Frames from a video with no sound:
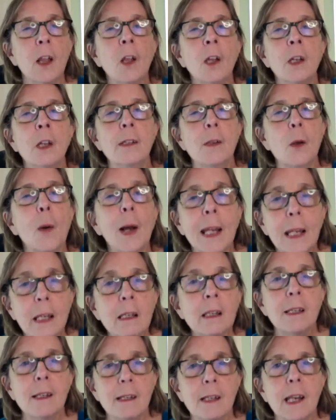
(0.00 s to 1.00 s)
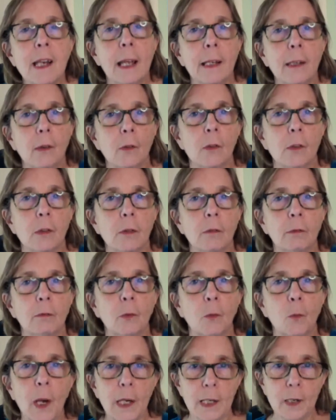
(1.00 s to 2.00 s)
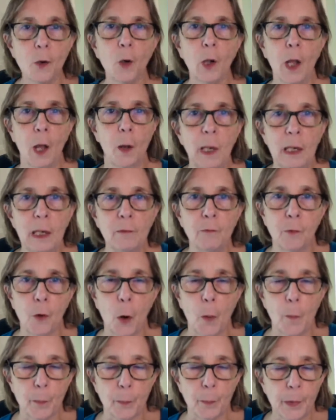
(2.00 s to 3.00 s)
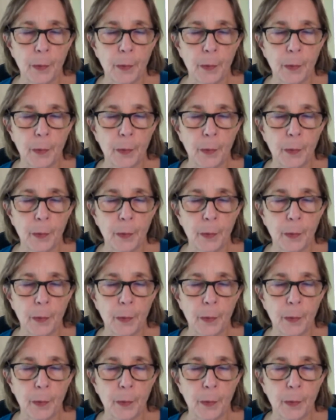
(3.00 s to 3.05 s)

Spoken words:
so I understand where you're coming from.